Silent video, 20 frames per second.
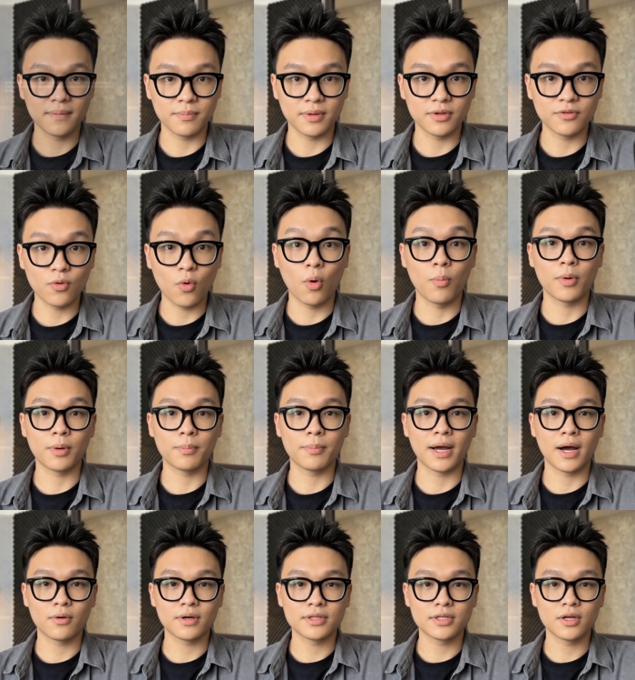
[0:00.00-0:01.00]
Before
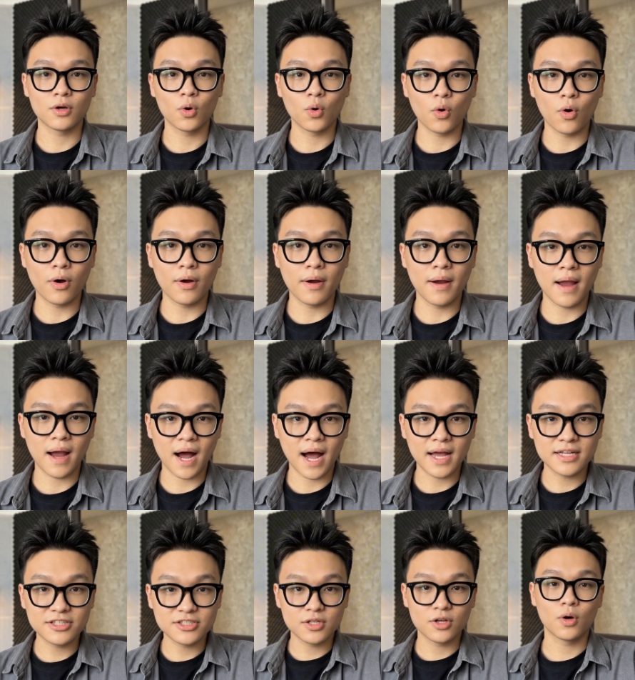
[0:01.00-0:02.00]
preparing the call,
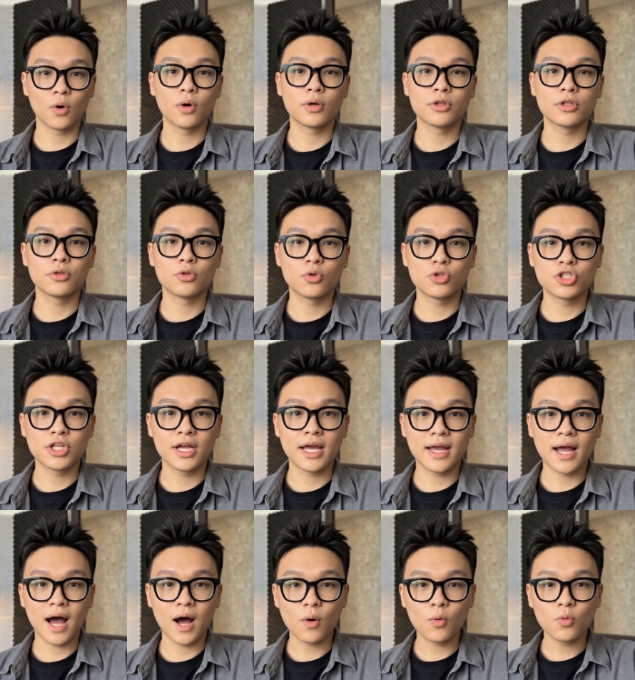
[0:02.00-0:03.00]
ask Claude to check
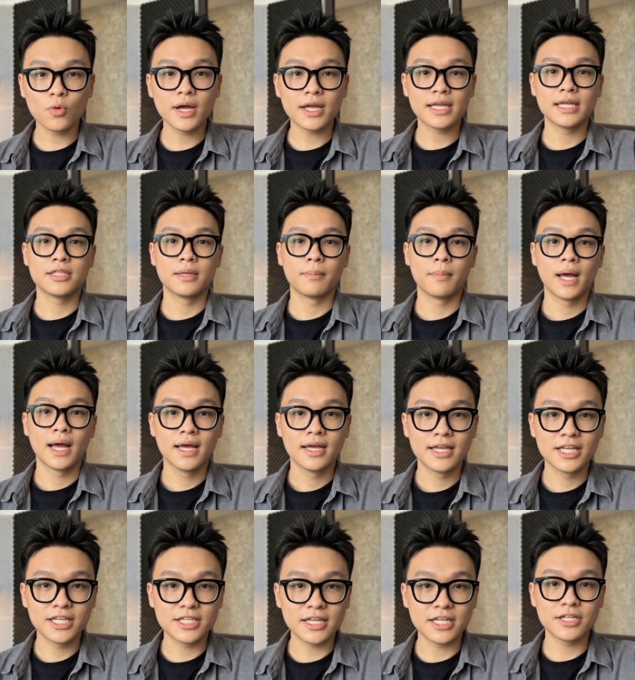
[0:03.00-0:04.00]
how ready the buyer
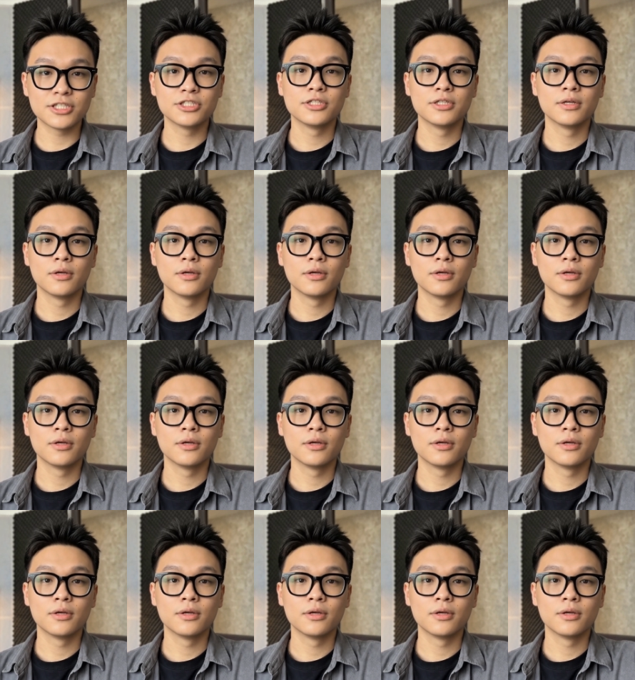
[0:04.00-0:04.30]
lead is.